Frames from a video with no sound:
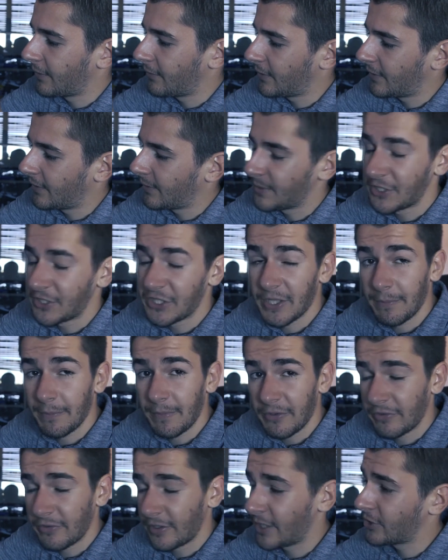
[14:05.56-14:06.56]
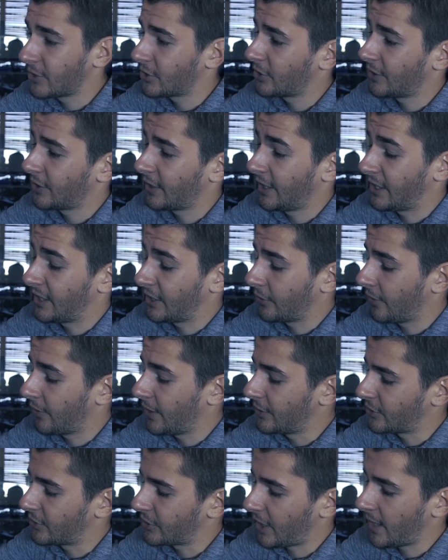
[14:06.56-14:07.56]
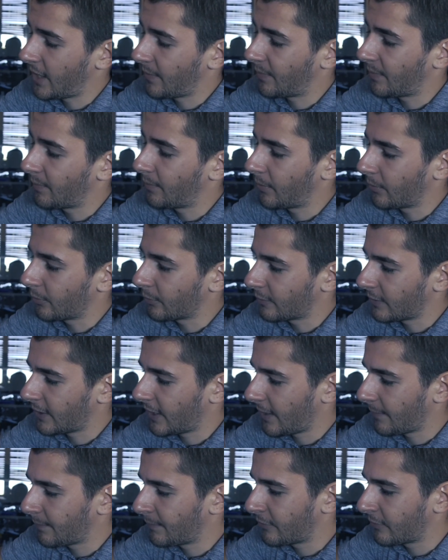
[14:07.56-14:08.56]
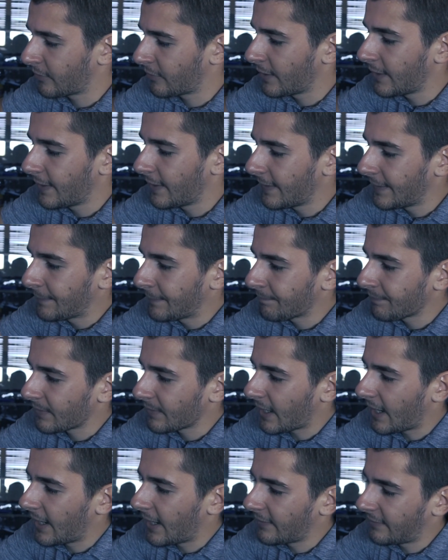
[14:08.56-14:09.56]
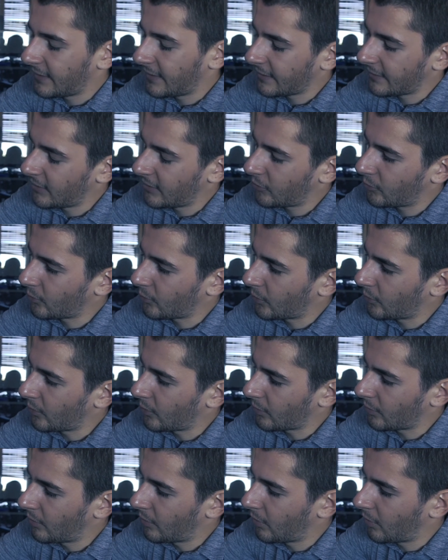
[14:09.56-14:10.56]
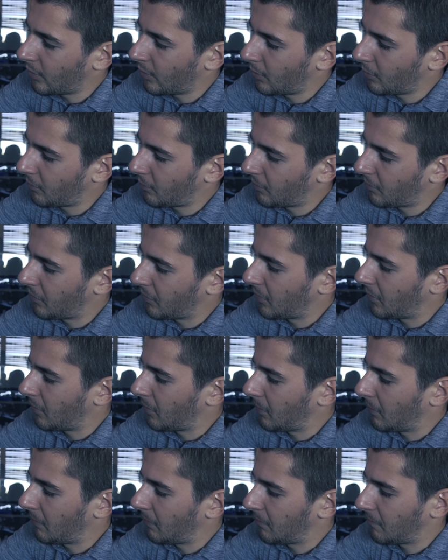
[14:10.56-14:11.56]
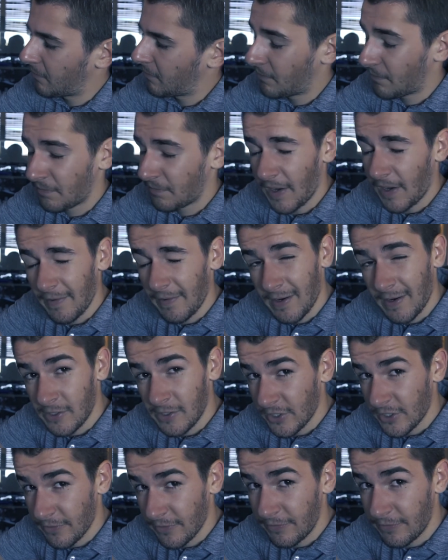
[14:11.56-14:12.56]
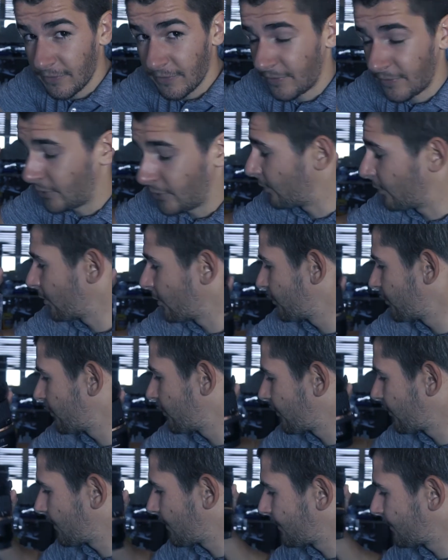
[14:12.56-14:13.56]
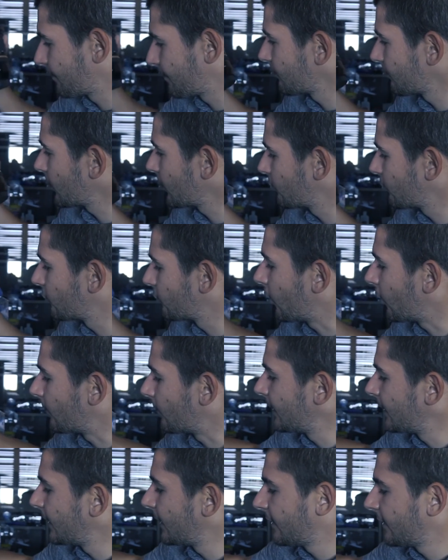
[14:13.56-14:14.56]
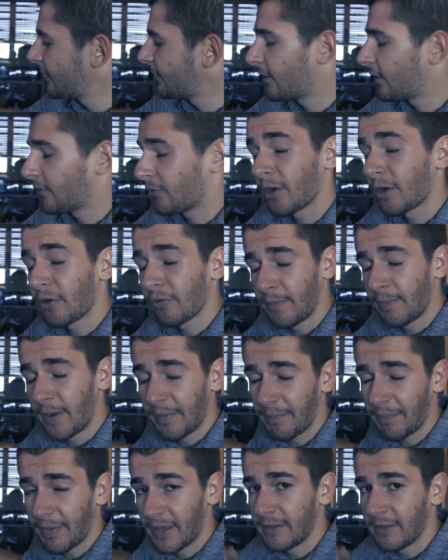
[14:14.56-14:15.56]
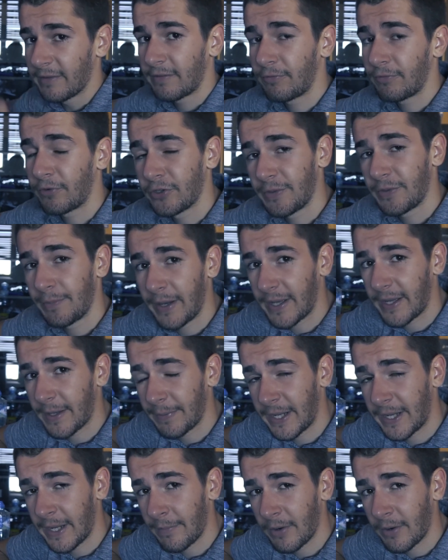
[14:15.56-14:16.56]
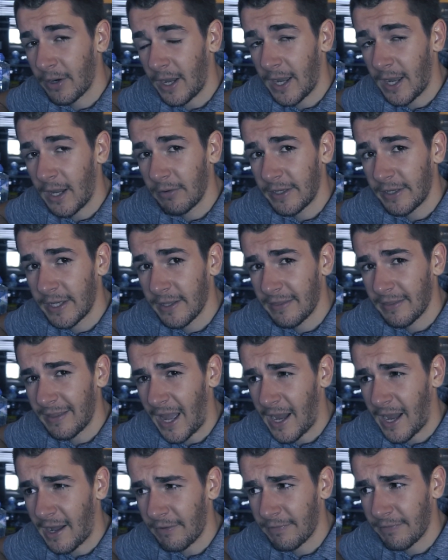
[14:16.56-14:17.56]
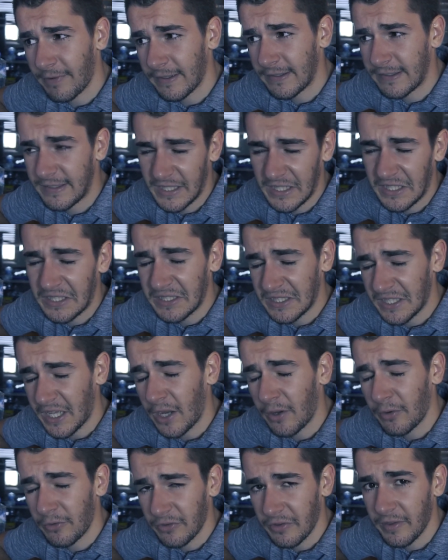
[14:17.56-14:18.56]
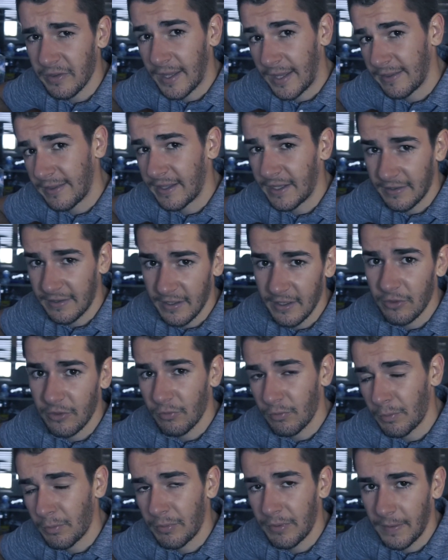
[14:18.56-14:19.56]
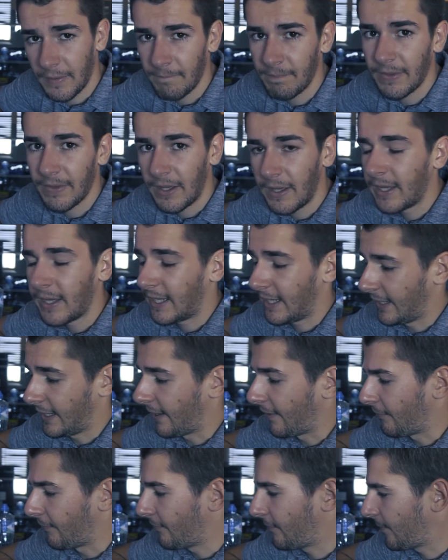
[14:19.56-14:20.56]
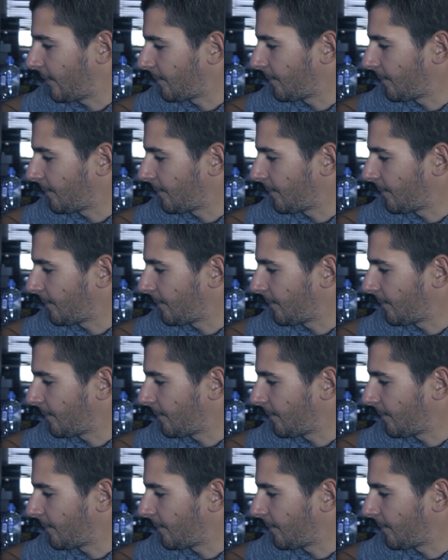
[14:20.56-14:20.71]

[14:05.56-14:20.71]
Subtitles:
with image stabilization in great shape, both caps, I think this one will go for 550 euros. So that's one of my plans. For the backup camera, I'll get Alpha 6000. I think that will be enough.